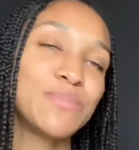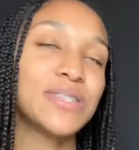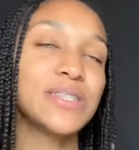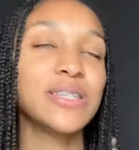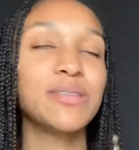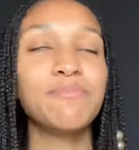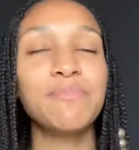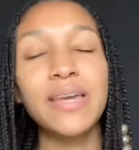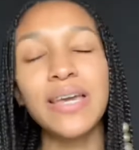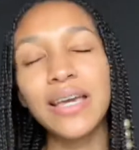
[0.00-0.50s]
and the
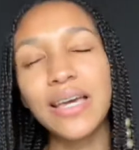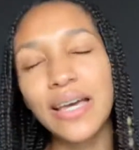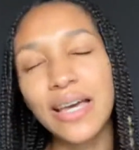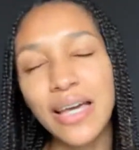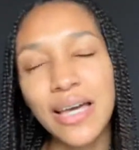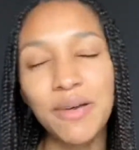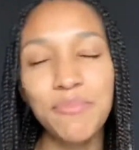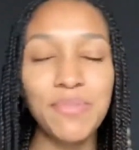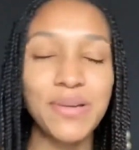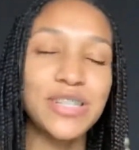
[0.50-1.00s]

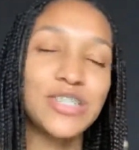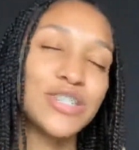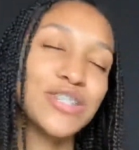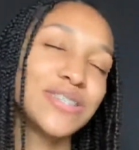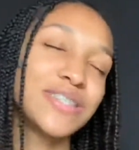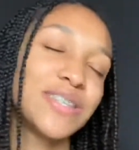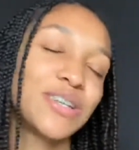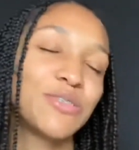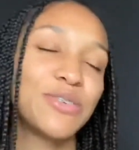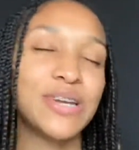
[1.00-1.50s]
makeup and just
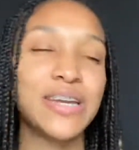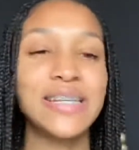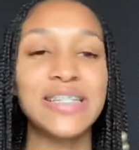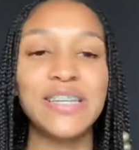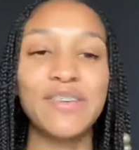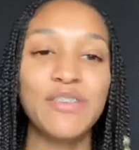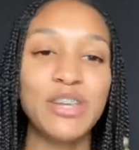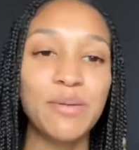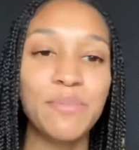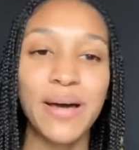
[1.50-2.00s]
the
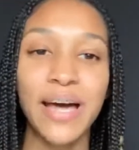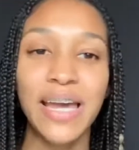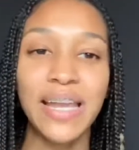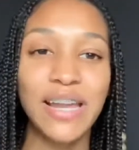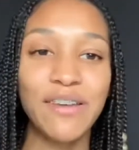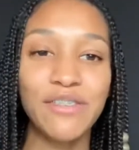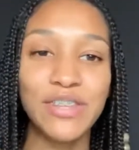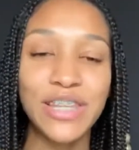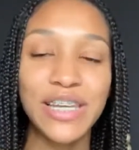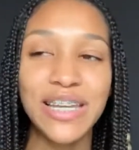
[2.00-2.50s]
creativity behind
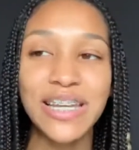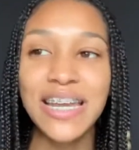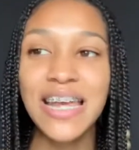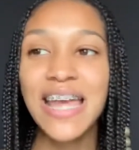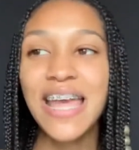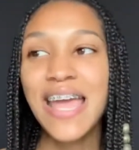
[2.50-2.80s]
everything.